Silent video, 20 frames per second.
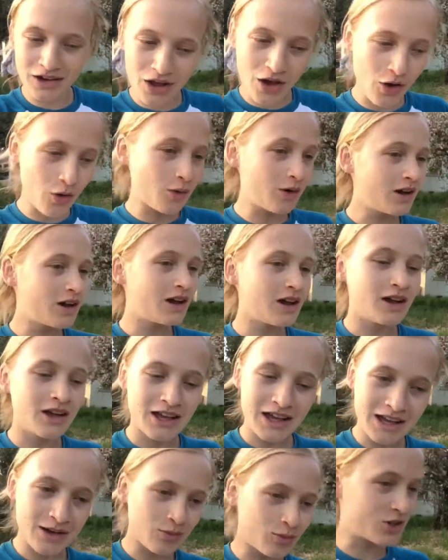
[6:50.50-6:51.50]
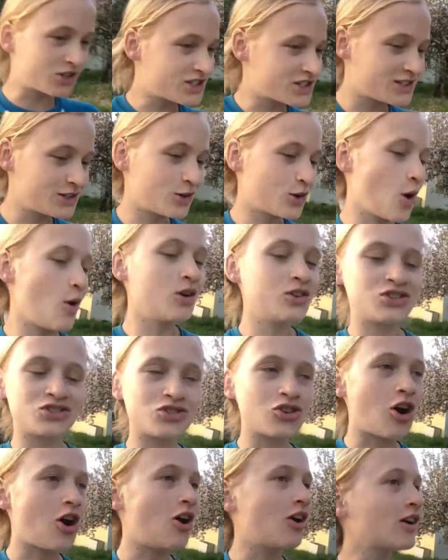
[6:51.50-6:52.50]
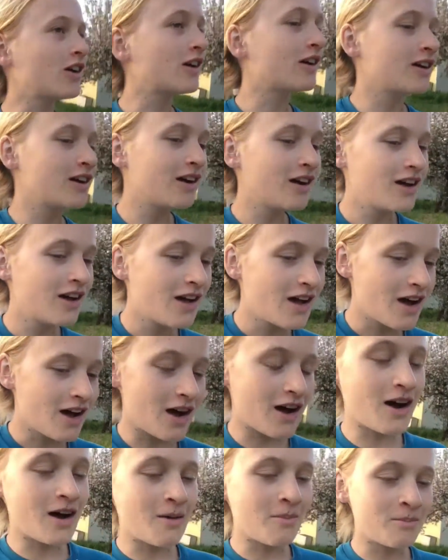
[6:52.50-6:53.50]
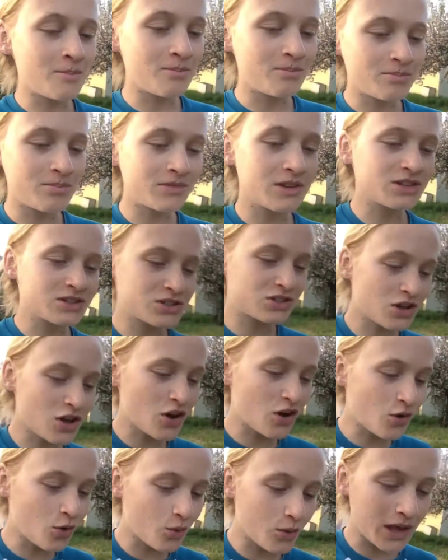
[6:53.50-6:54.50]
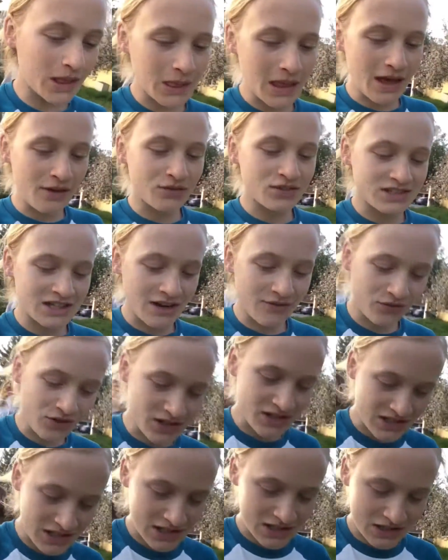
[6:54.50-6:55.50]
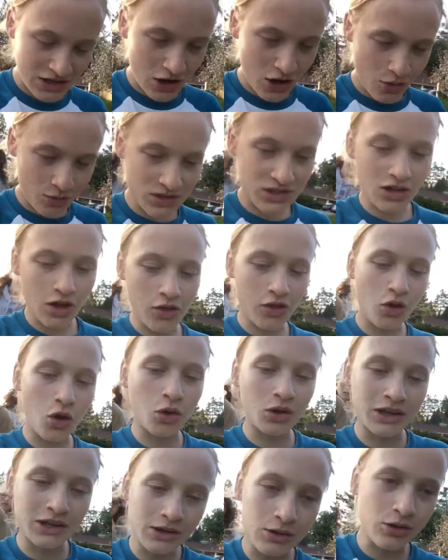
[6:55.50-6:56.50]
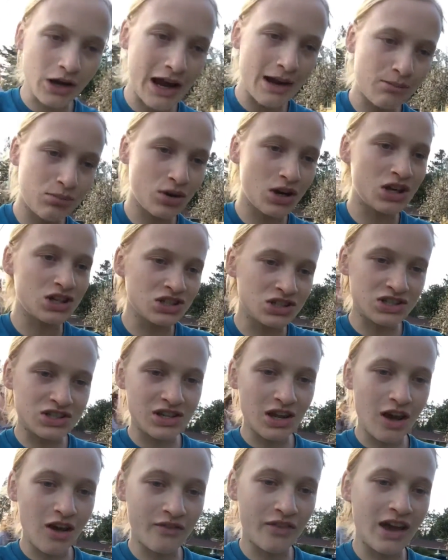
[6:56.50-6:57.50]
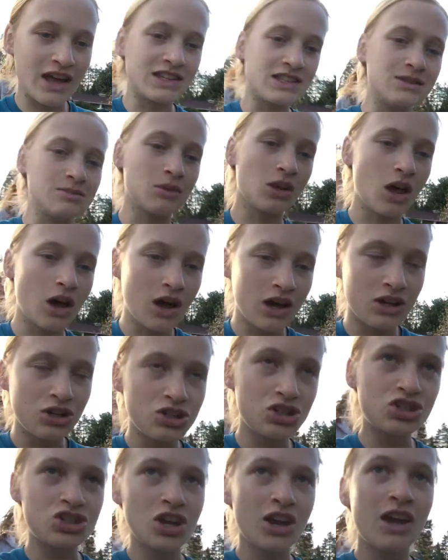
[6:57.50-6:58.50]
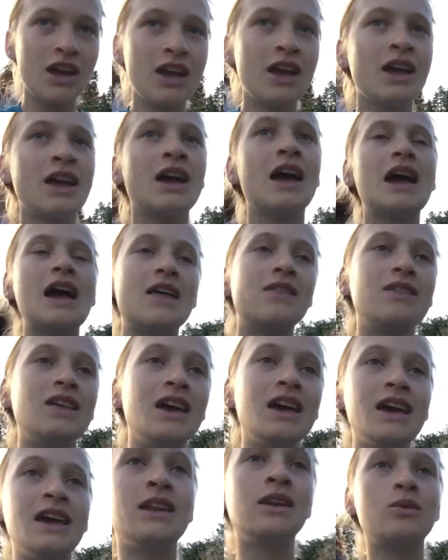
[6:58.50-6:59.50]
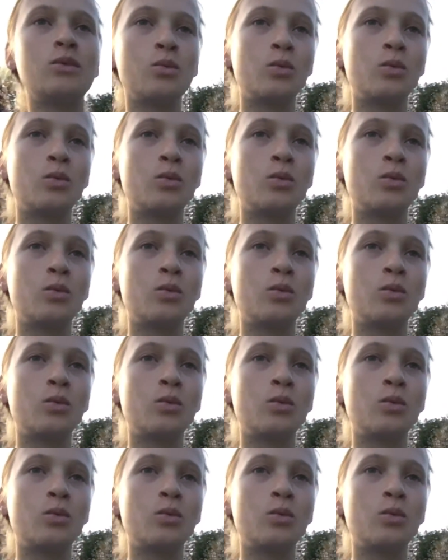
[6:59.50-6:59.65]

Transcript: you know, we're still going strong. So we left San Francisco, we saw the Golden Gate Bridge and stuff, had some lunch, and then